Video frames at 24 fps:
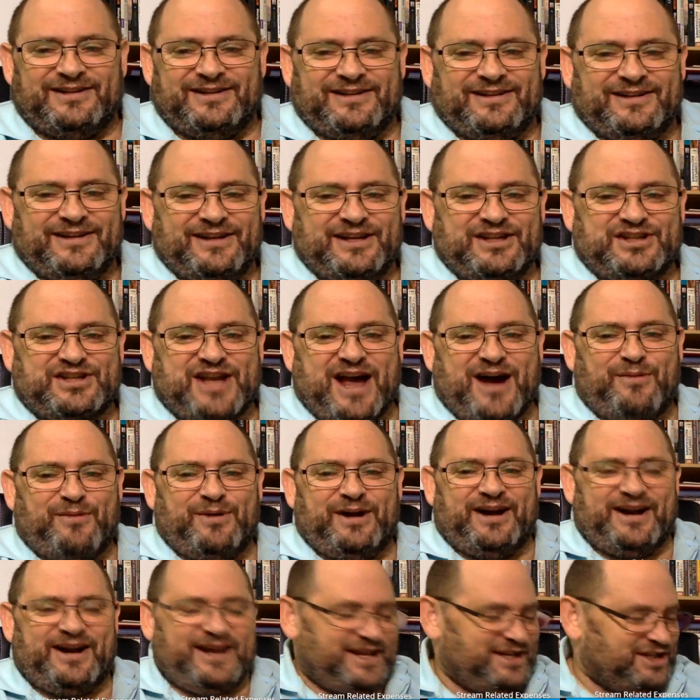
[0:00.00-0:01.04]
Is that what
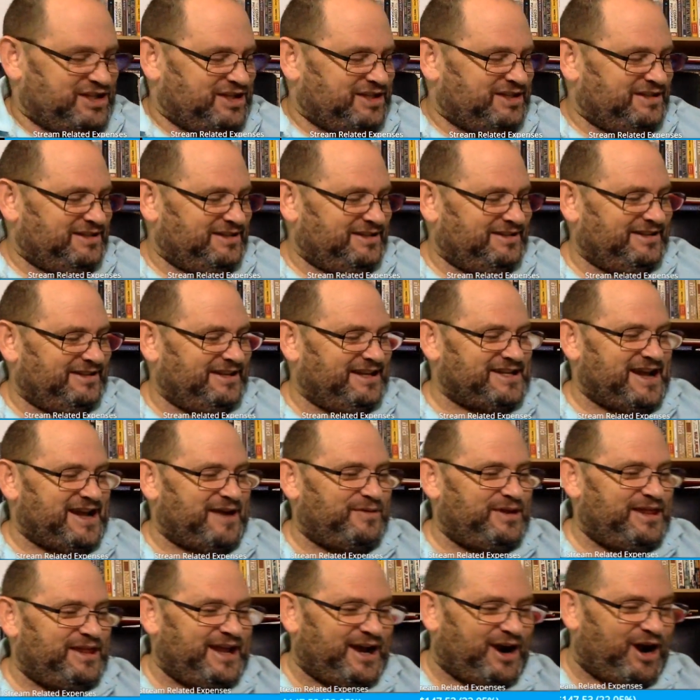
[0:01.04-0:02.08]
it is? Is that
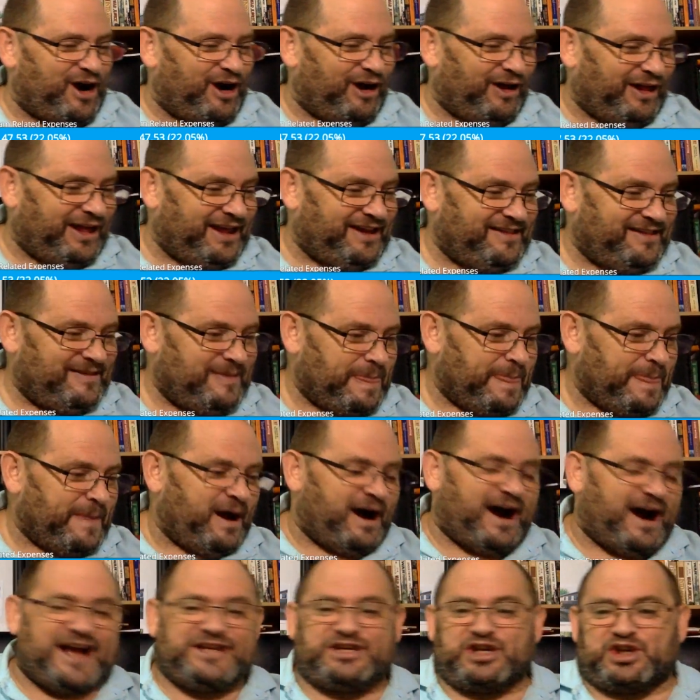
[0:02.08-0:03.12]
what they call it?
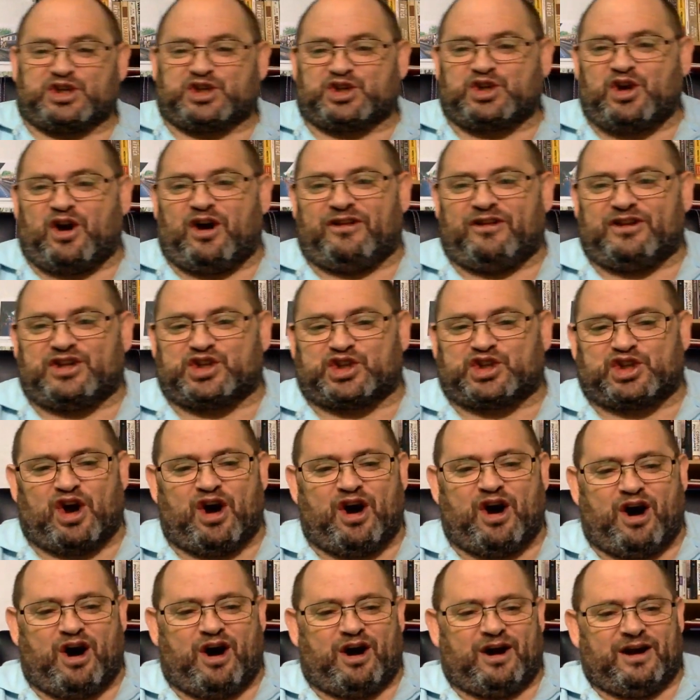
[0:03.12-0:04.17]
I just saw the
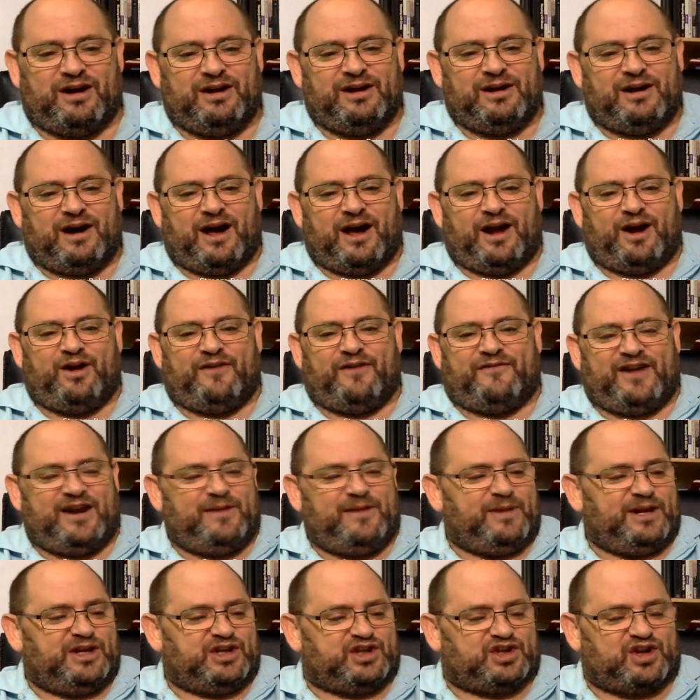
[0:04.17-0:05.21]
song. I don't know if
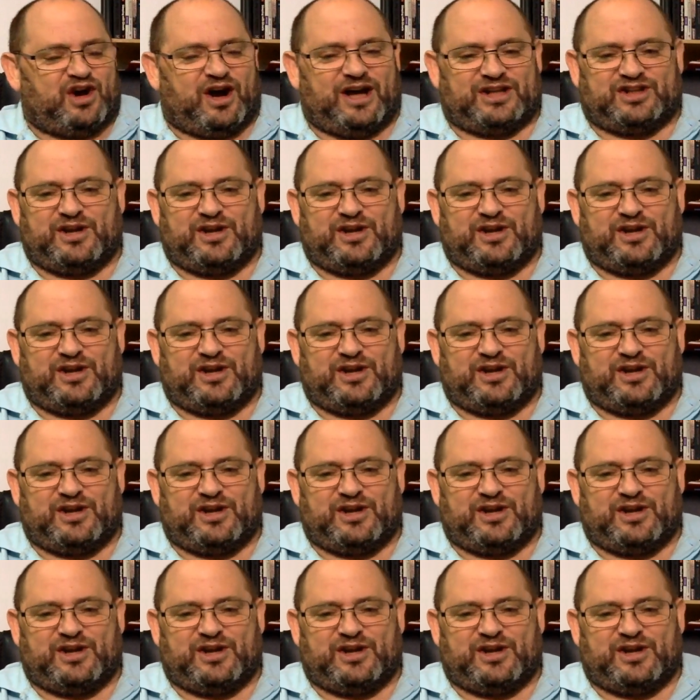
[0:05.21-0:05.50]
anybody saw it.